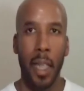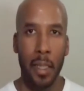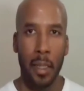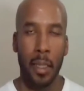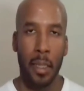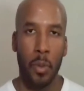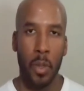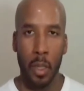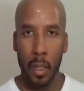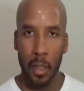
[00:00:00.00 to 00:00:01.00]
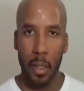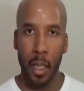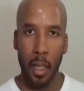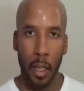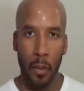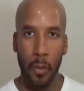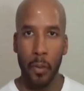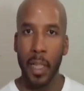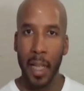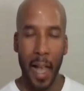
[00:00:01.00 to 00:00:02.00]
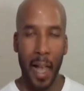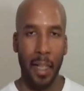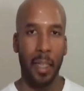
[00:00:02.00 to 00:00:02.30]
ancient Egyptian understanding of God